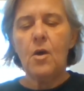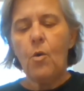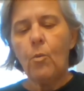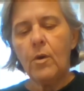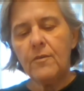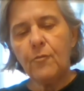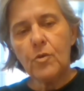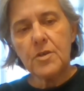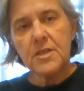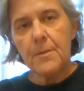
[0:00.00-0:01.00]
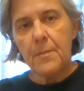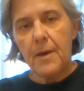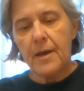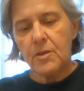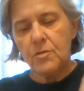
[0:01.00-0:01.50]
One forceps
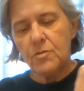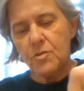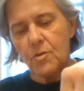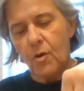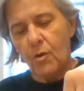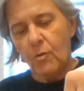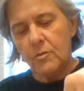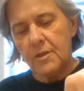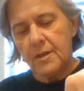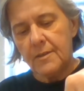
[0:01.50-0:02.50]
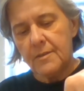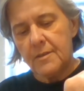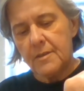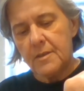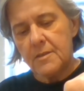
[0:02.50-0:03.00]
I use to hold
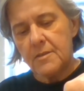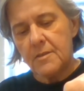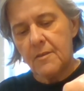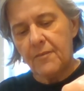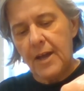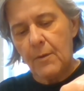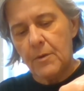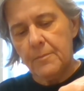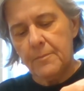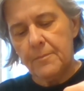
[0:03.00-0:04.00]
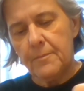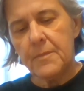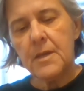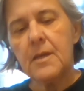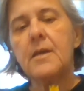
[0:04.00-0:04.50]
the flower.
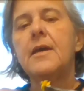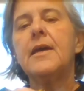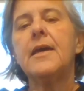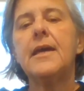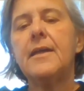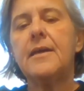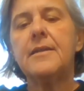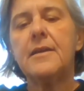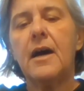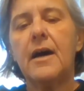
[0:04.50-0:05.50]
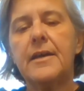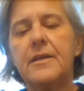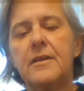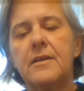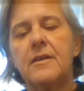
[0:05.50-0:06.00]
And I
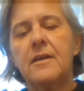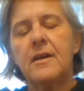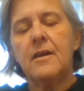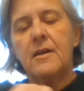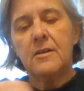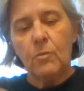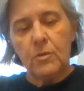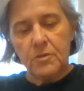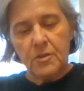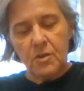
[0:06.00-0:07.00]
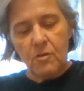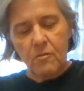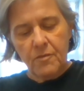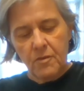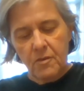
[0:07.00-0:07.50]
will turn it
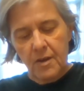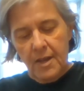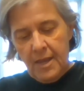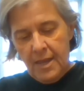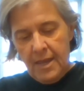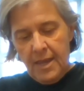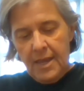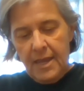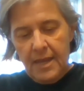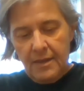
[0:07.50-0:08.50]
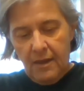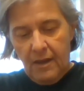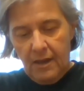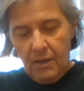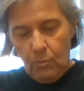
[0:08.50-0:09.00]
over, and
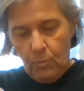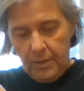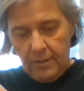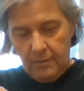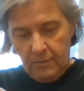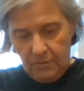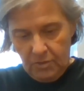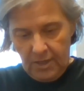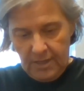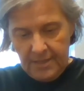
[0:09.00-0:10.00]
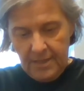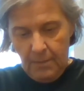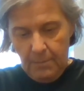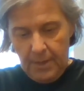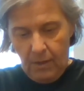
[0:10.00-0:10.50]
I will try to
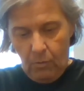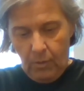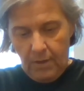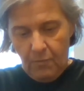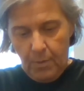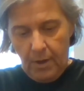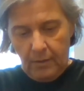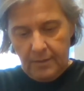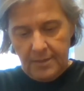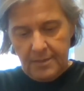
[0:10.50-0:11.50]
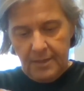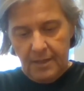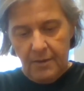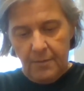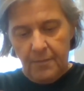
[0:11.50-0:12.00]
tap out whatever pollen is in there.